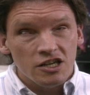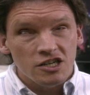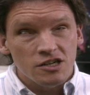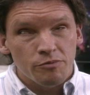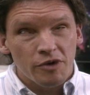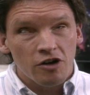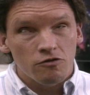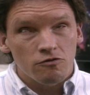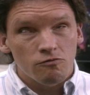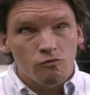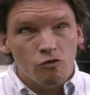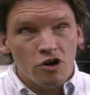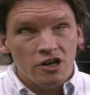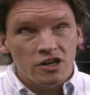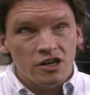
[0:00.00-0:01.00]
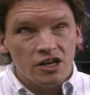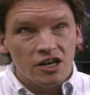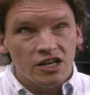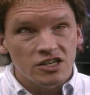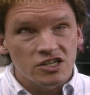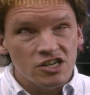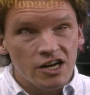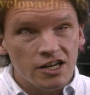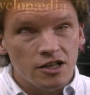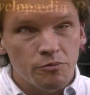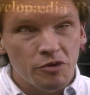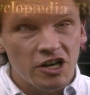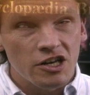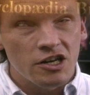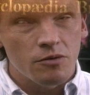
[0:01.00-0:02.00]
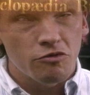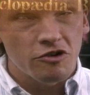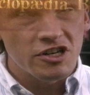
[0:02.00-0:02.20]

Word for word: is about one Encyclopedia